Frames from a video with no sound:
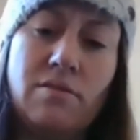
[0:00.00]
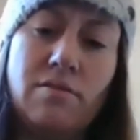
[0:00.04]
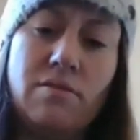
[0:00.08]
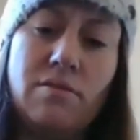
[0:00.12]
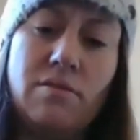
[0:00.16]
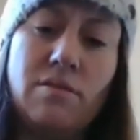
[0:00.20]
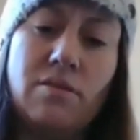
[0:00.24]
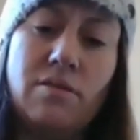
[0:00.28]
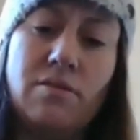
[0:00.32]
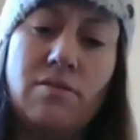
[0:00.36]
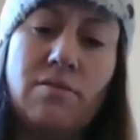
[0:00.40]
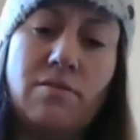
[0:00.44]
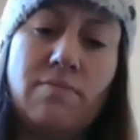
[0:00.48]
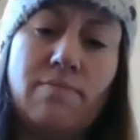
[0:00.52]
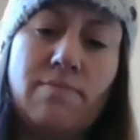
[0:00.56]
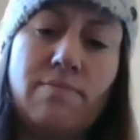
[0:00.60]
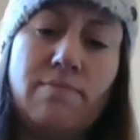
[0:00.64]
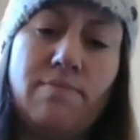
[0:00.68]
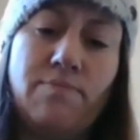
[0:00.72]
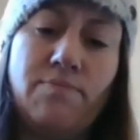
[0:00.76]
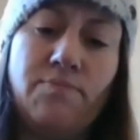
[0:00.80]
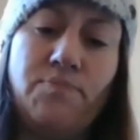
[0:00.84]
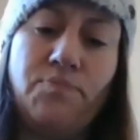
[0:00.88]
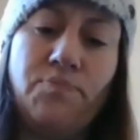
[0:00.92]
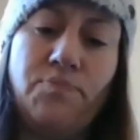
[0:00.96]
Hold on.
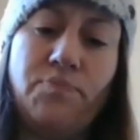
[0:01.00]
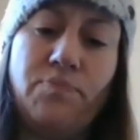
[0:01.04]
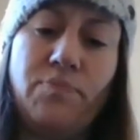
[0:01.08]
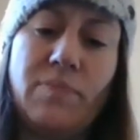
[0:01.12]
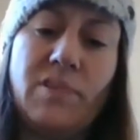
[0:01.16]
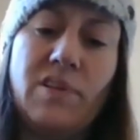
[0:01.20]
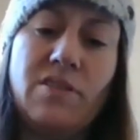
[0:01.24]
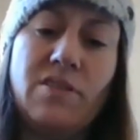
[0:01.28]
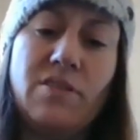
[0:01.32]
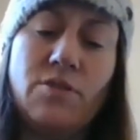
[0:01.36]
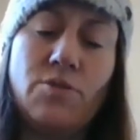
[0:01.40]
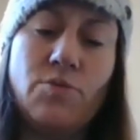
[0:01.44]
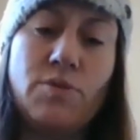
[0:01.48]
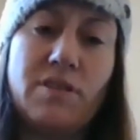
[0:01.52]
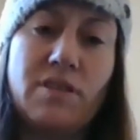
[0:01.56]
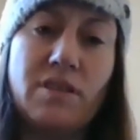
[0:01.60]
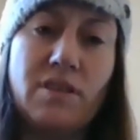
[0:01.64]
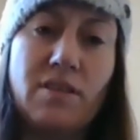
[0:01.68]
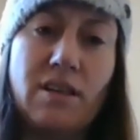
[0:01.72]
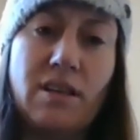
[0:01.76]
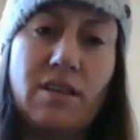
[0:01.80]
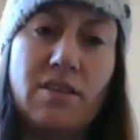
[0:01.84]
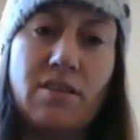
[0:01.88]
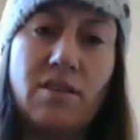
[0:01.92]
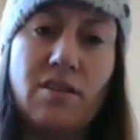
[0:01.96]
You squeeze
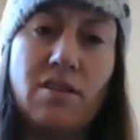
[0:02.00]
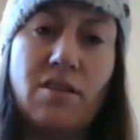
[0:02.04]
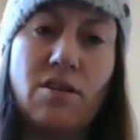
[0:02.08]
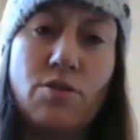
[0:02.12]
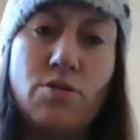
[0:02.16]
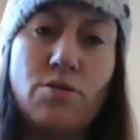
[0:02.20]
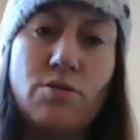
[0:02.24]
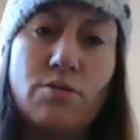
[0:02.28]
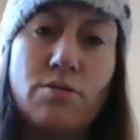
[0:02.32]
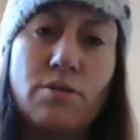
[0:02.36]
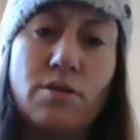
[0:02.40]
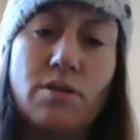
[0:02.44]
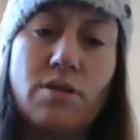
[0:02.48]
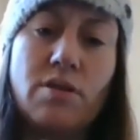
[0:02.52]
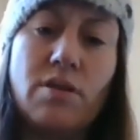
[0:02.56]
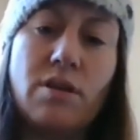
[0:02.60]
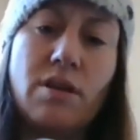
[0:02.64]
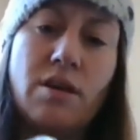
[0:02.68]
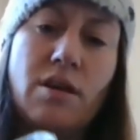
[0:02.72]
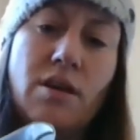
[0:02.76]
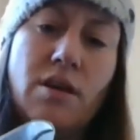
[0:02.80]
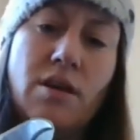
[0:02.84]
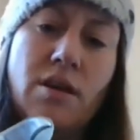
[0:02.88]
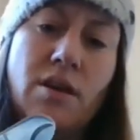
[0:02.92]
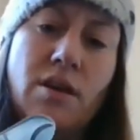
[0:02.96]
it, that's closed.
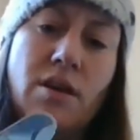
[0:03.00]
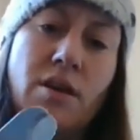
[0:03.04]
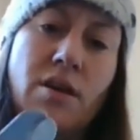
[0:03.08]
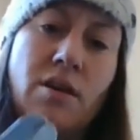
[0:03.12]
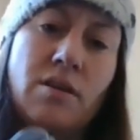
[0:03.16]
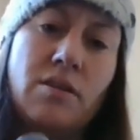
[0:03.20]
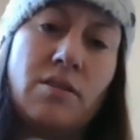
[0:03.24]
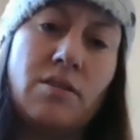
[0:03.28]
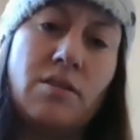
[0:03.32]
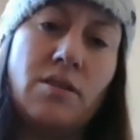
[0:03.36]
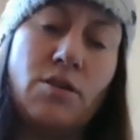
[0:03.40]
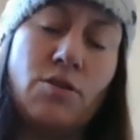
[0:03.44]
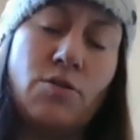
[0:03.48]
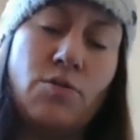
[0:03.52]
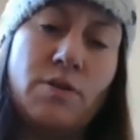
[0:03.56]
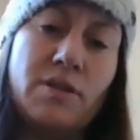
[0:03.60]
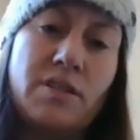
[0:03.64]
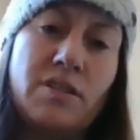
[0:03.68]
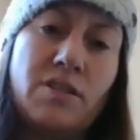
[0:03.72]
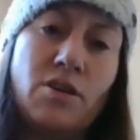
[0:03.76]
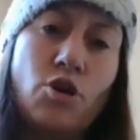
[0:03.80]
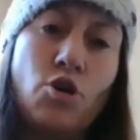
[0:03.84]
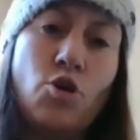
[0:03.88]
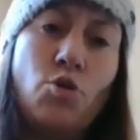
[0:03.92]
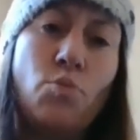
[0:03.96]
So when
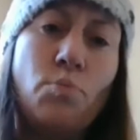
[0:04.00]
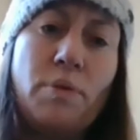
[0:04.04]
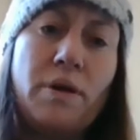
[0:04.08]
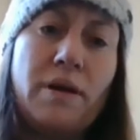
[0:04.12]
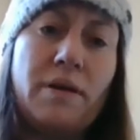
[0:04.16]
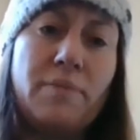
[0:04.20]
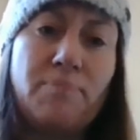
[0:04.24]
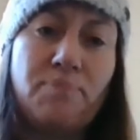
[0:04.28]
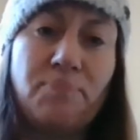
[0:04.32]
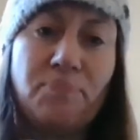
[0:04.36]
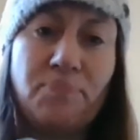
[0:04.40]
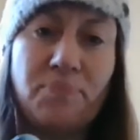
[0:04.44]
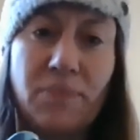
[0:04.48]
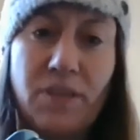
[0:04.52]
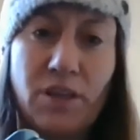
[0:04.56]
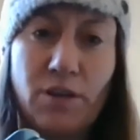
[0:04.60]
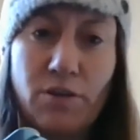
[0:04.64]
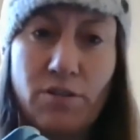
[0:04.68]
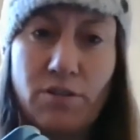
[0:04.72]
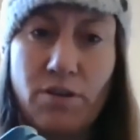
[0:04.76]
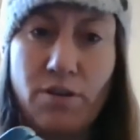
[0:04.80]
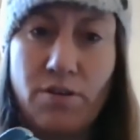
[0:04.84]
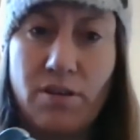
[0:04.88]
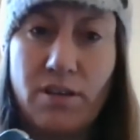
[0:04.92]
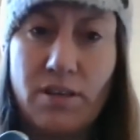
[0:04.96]
it's open, you'll
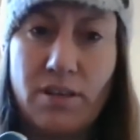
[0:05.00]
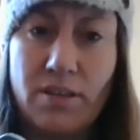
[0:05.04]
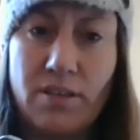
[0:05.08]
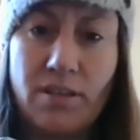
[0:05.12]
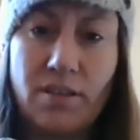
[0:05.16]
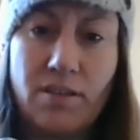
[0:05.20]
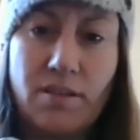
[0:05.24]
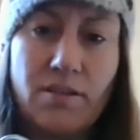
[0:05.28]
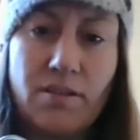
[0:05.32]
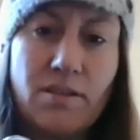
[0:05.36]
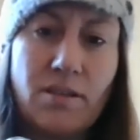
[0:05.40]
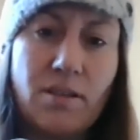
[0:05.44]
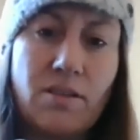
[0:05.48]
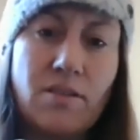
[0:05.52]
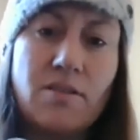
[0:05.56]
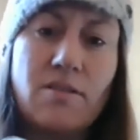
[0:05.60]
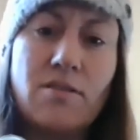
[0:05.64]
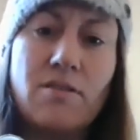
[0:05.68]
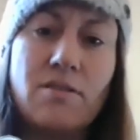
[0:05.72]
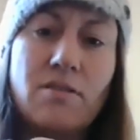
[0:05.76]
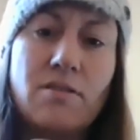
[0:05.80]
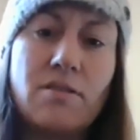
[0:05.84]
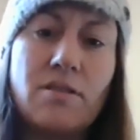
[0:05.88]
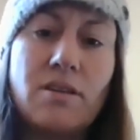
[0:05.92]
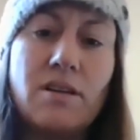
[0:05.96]
notice that there's a
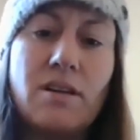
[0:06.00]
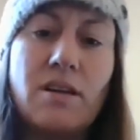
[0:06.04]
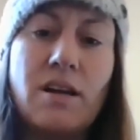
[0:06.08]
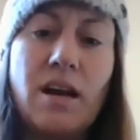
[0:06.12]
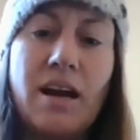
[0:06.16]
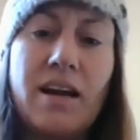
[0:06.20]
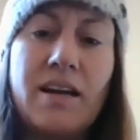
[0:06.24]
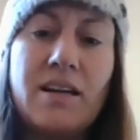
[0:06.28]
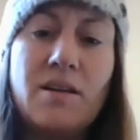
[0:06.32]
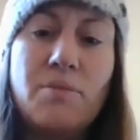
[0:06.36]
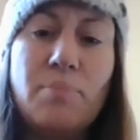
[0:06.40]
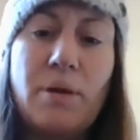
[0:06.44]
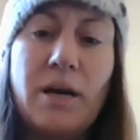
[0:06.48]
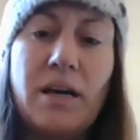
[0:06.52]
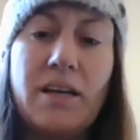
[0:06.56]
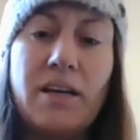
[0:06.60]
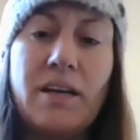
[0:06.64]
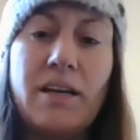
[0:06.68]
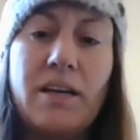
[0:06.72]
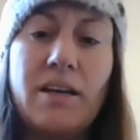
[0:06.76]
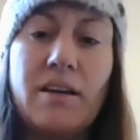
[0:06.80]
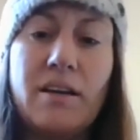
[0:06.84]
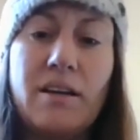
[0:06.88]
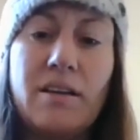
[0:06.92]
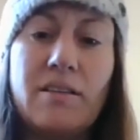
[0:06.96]
little guide back
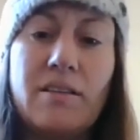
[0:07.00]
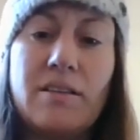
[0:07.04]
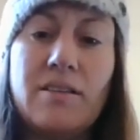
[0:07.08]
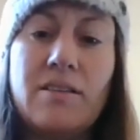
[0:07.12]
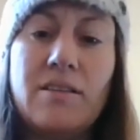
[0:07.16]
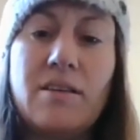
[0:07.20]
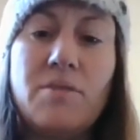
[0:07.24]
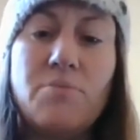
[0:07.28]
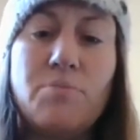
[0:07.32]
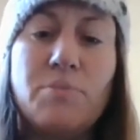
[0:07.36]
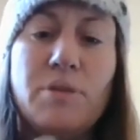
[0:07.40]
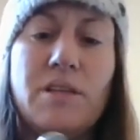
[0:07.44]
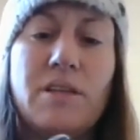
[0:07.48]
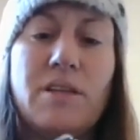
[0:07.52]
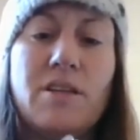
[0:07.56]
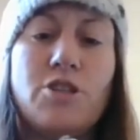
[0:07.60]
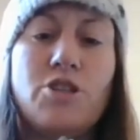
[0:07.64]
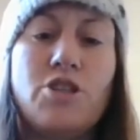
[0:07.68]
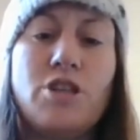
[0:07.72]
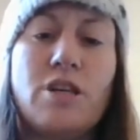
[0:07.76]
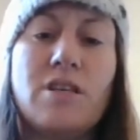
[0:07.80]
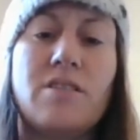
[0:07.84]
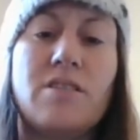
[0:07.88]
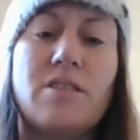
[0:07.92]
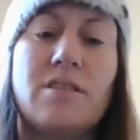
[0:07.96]
here, and this can be
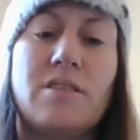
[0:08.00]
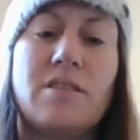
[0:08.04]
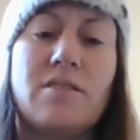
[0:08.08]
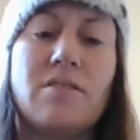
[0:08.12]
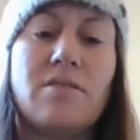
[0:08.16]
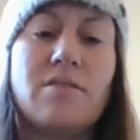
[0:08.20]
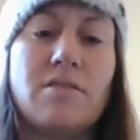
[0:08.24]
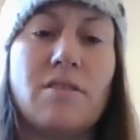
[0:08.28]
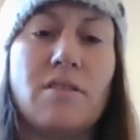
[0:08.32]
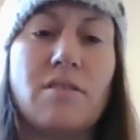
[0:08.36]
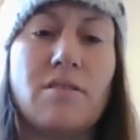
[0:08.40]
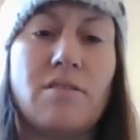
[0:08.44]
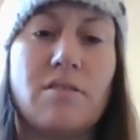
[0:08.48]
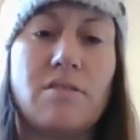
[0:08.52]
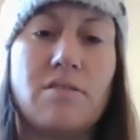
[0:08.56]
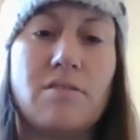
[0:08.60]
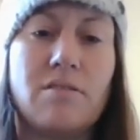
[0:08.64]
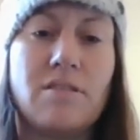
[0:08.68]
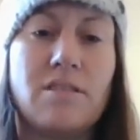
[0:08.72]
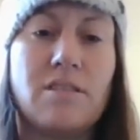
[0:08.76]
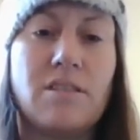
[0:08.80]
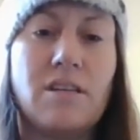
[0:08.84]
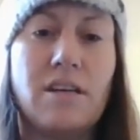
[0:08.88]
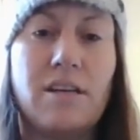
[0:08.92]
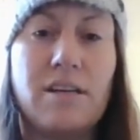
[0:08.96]
adjusted. There's a little
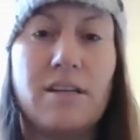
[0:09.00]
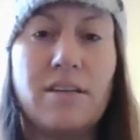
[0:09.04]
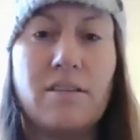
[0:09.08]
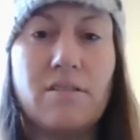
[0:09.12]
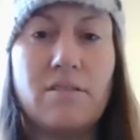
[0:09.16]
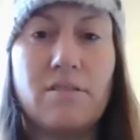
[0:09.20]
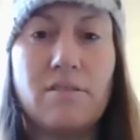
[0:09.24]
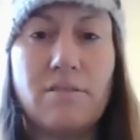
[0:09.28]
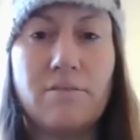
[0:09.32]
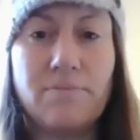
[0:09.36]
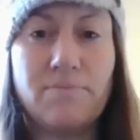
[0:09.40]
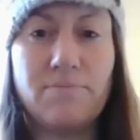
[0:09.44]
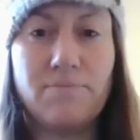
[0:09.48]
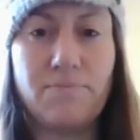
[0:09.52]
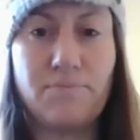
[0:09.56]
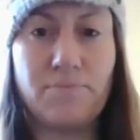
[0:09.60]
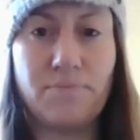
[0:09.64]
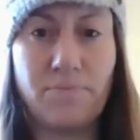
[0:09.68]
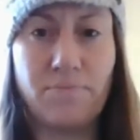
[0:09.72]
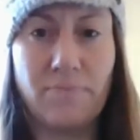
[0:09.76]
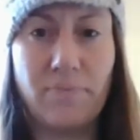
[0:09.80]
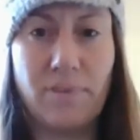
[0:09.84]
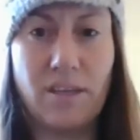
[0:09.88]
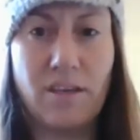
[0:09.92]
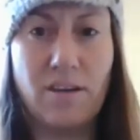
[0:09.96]
dial
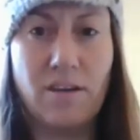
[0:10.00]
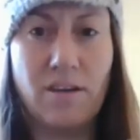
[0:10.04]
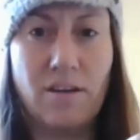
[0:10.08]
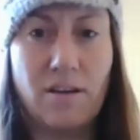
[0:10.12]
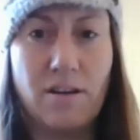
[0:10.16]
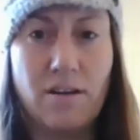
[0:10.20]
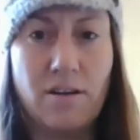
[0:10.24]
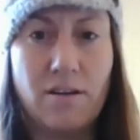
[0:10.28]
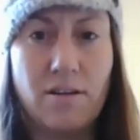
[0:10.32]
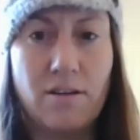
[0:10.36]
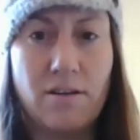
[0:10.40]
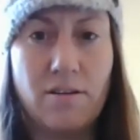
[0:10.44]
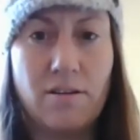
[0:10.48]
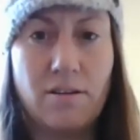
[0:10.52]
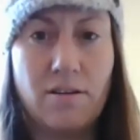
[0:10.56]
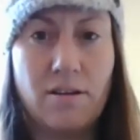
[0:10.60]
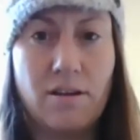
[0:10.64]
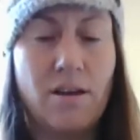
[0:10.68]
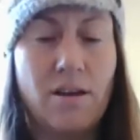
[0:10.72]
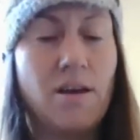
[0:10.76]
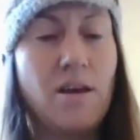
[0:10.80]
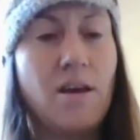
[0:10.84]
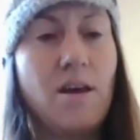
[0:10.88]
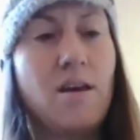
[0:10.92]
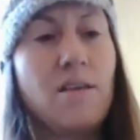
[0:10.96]
here
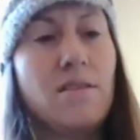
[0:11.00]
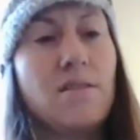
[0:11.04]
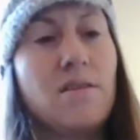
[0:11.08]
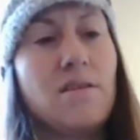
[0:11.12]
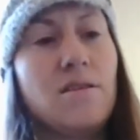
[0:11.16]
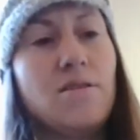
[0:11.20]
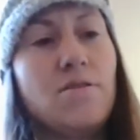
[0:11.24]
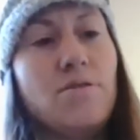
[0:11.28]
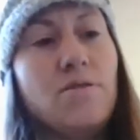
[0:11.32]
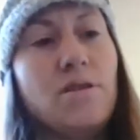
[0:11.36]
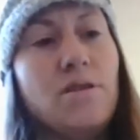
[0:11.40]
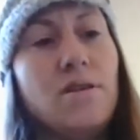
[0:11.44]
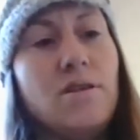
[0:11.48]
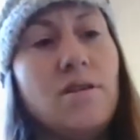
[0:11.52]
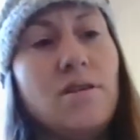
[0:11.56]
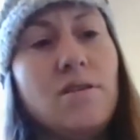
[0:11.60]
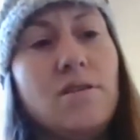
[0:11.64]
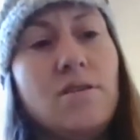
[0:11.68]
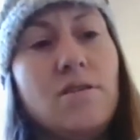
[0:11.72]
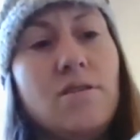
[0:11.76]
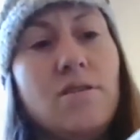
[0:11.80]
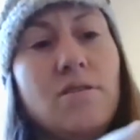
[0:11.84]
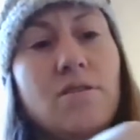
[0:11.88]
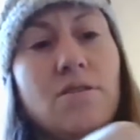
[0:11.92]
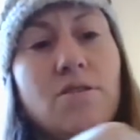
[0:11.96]
that you
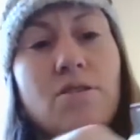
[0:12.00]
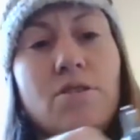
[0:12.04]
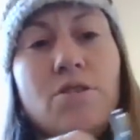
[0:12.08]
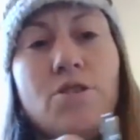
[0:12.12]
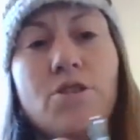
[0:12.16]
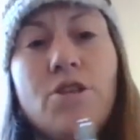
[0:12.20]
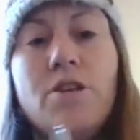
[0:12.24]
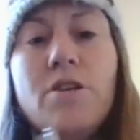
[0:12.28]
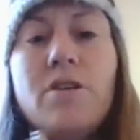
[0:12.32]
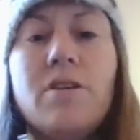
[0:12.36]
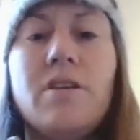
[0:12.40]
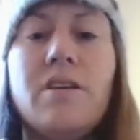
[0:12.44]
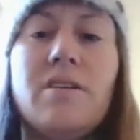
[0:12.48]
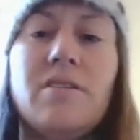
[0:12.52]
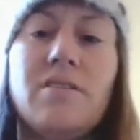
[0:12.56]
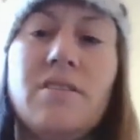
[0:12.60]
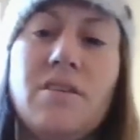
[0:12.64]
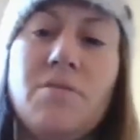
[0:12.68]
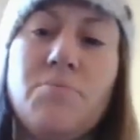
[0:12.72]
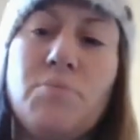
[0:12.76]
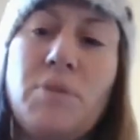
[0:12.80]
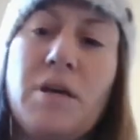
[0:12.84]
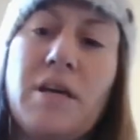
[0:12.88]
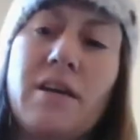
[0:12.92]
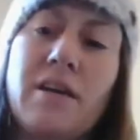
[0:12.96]
can turn it
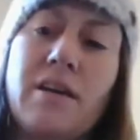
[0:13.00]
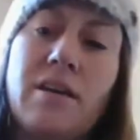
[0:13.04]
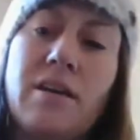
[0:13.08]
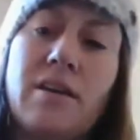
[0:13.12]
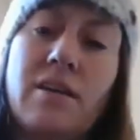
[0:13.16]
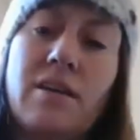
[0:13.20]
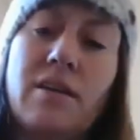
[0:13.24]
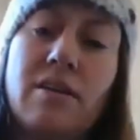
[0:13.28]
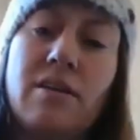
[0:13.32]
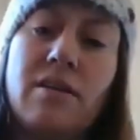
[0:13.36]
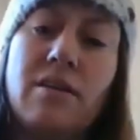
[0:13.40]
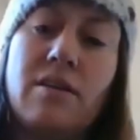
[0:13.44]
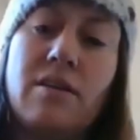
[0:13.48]
to make it